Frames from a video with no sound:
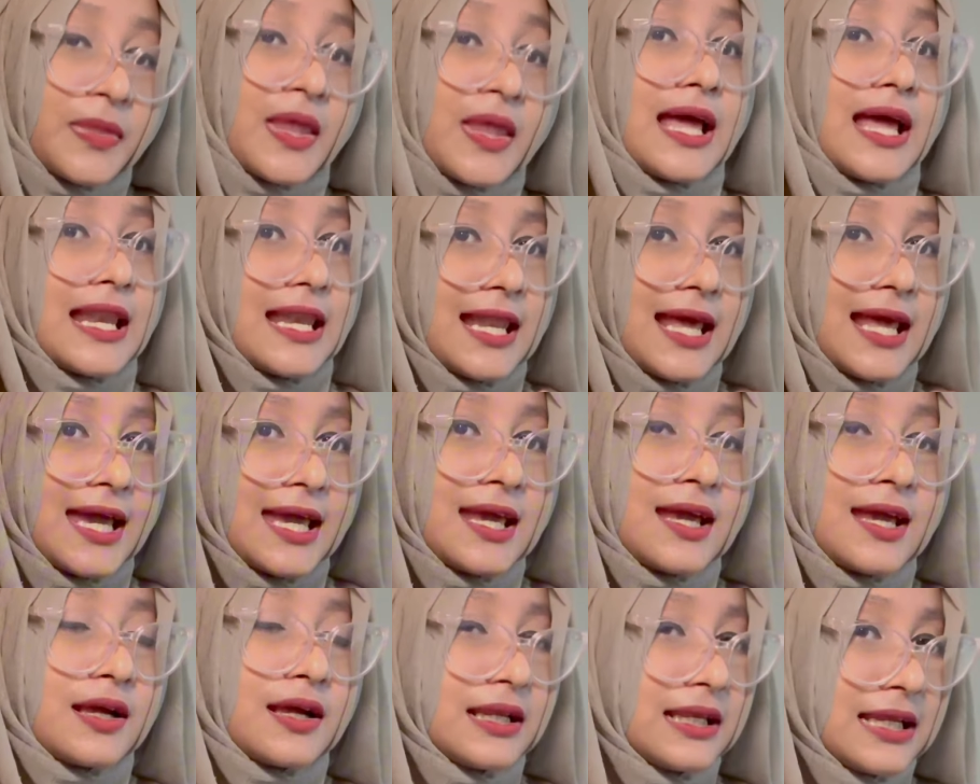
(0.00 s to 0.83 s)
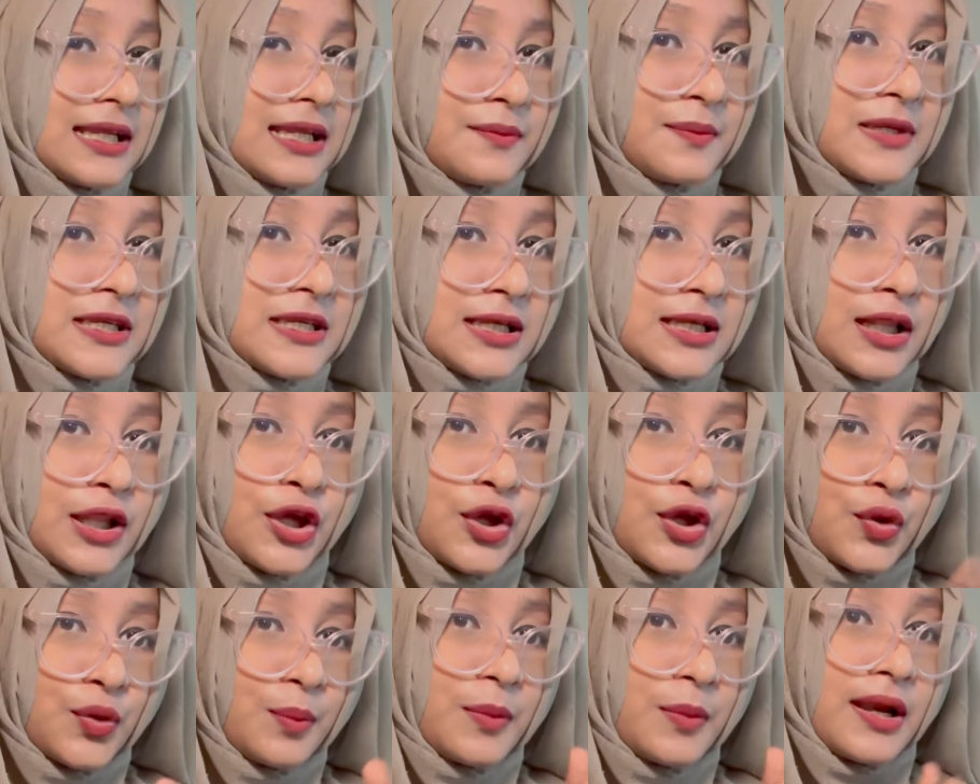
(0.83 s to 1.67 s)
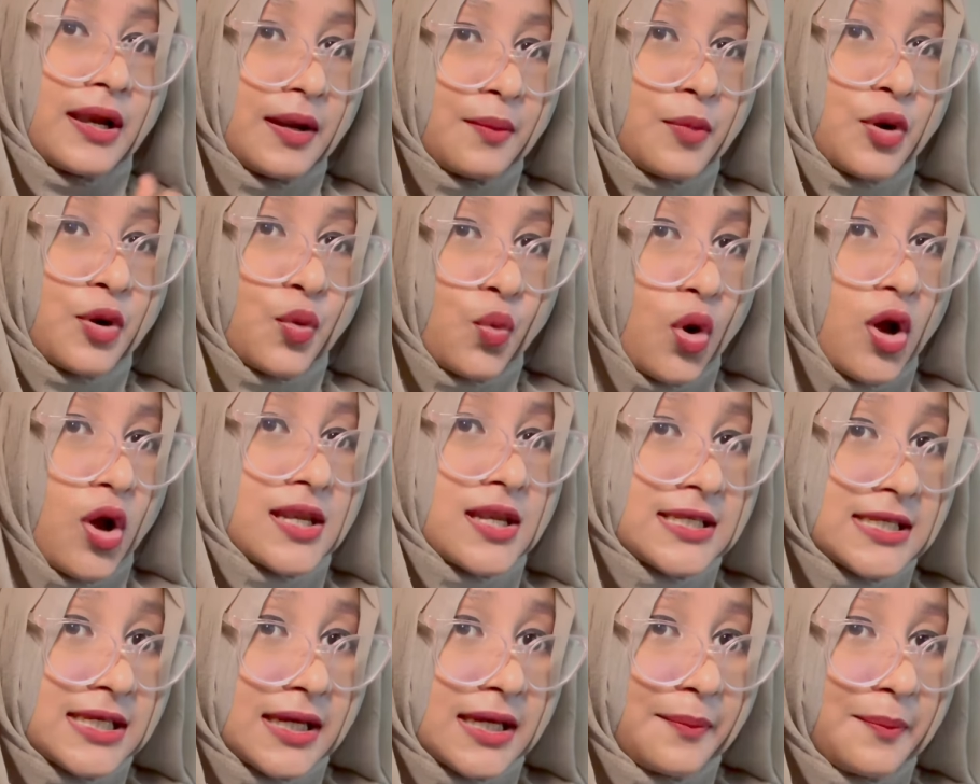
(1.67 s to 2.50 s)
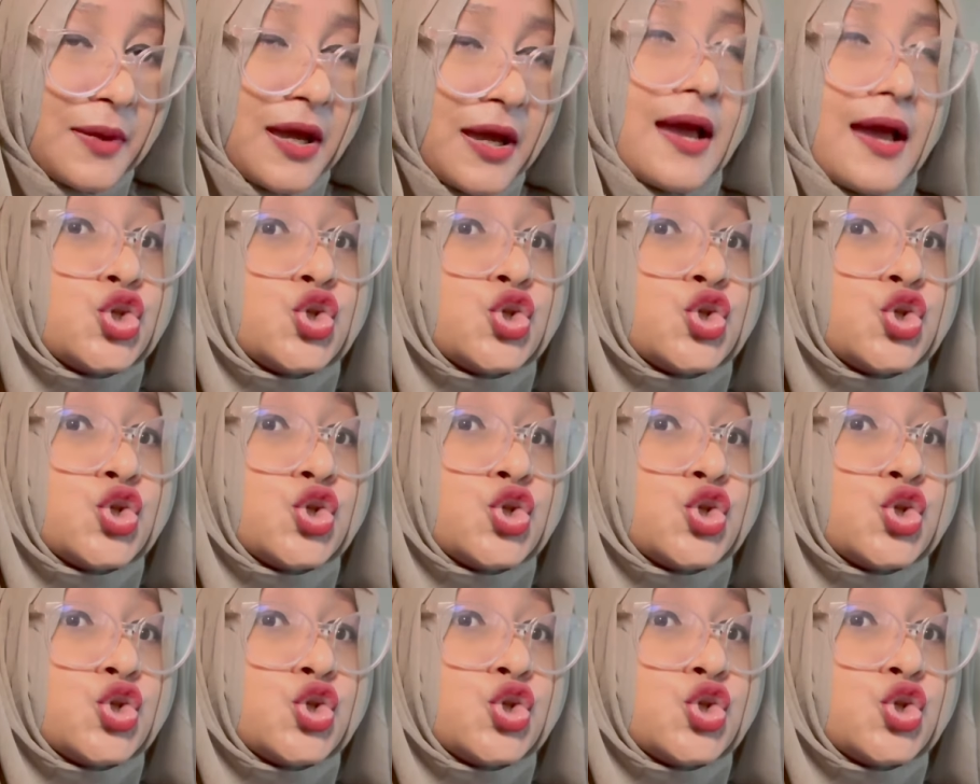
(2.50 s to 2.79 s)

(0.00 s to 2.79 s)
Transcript: Like, let me tell you my number one tip.